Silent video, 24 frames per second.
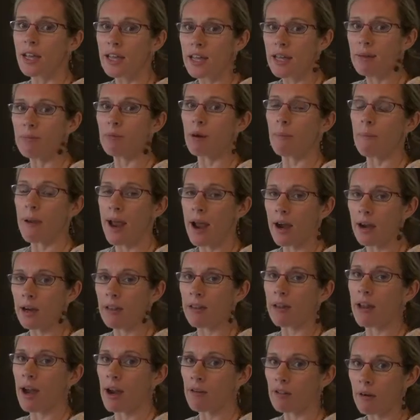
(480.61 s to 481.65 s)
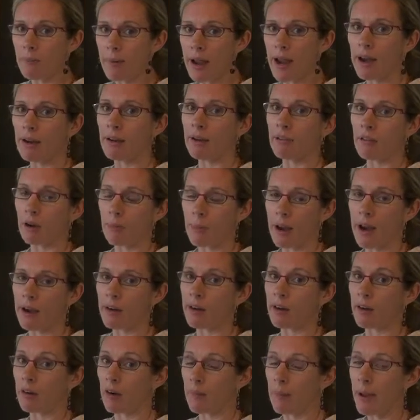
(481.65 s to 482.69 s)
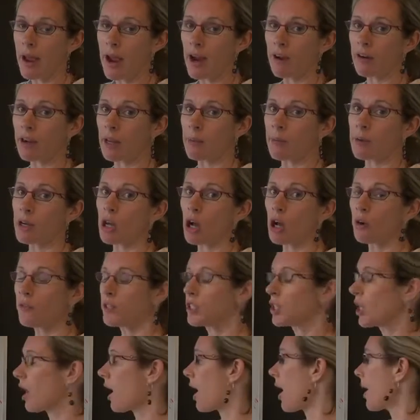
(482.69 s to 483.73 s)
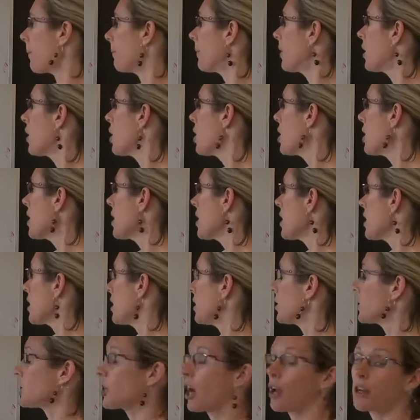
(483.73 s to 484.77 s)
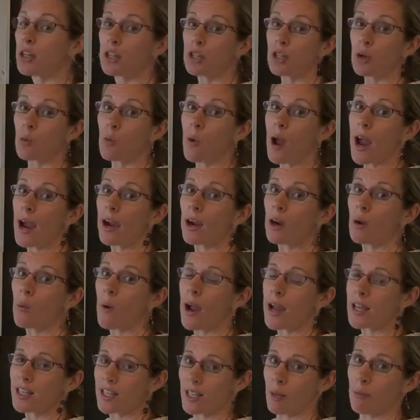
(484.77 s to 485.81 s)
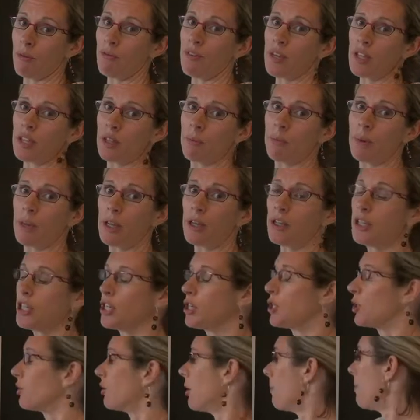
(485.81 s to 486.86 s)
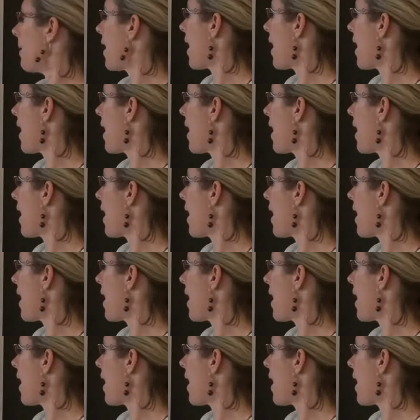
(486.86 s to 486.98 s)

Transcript: keep repairing the gut, repairing, but over time he started to wear away some of his ability to